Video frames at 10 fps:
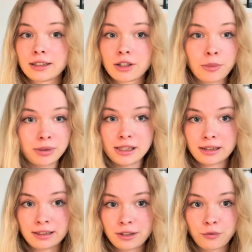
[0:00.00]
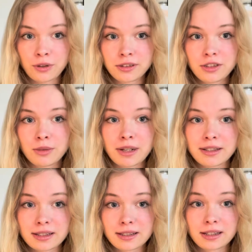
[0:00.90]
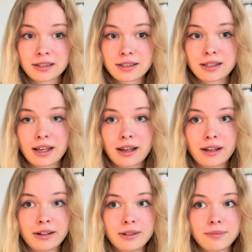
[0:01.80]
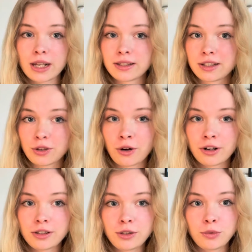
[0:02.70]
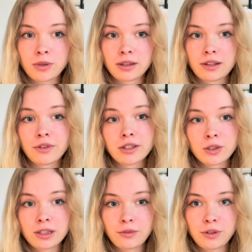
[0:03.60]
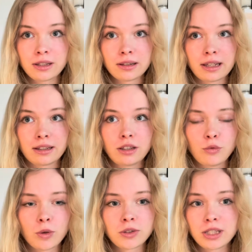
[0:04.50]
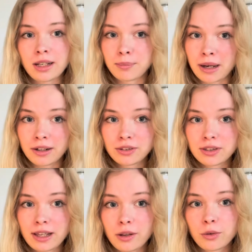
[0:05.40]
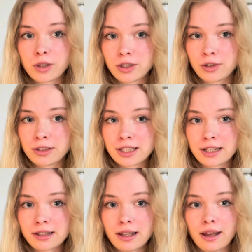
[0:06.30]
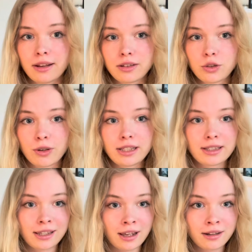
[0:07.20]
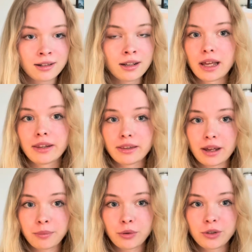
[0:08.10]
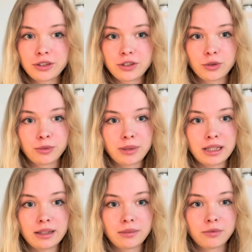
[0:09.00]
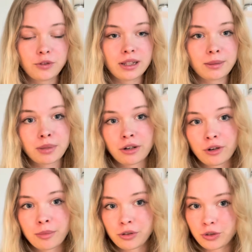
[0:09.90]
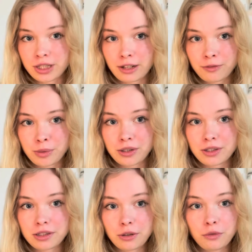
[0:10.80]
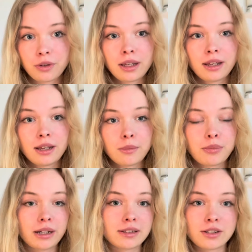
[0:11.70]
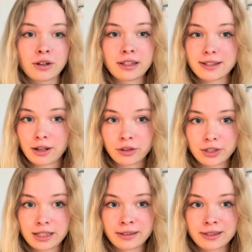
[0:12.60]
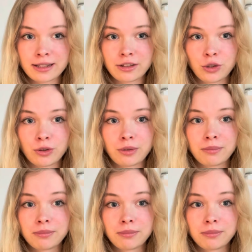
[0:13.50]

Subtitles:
completely different gymnastic skills, and chances are you will eventually feel like you want to get back to that original skill and try it again. And at that point you'll be feeling better about yourself because you've practiced all these other skills that you're